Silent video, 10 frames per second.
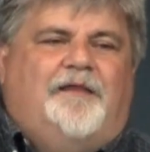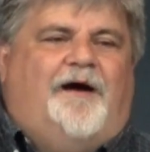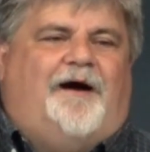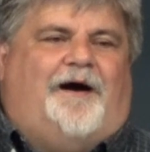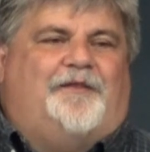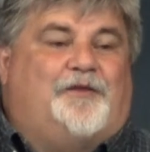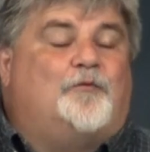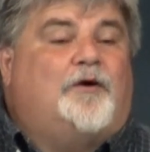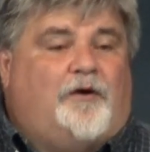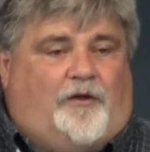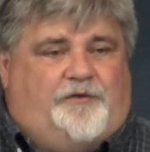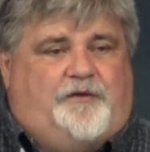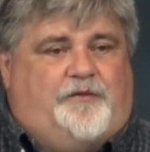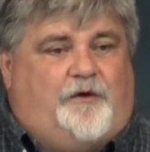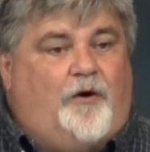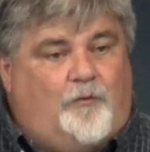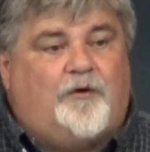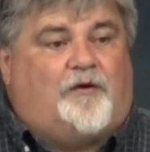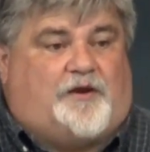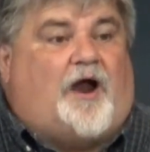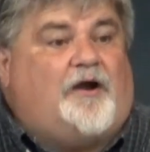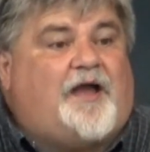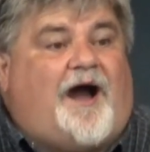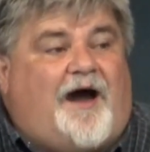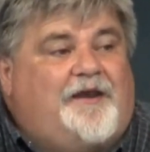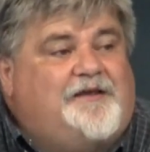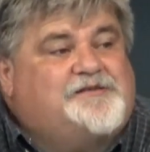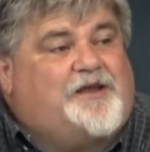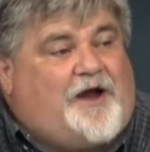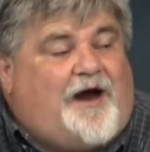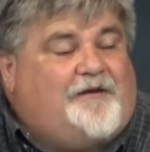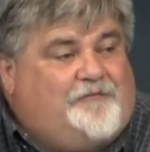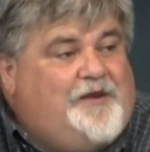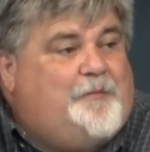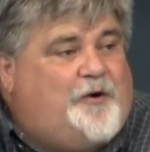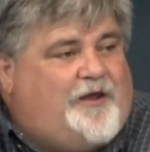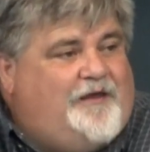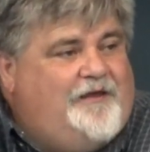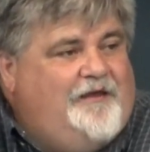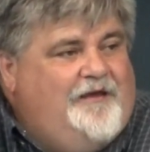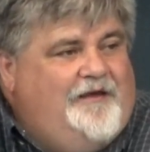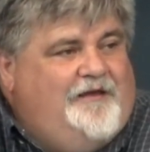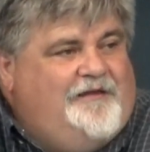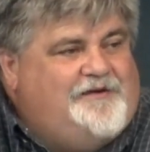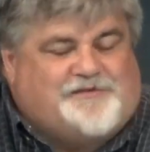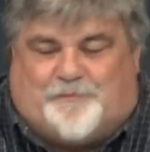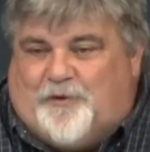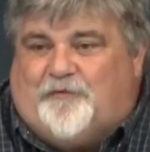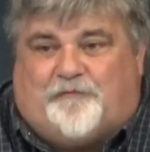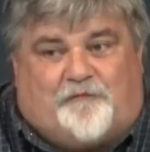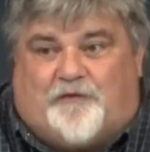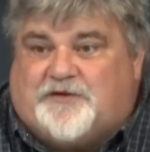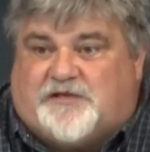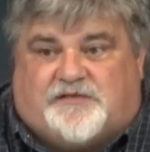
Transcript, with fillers: uh, the world, the whole world. Our God is a God of liberty. There's a beautiful verse that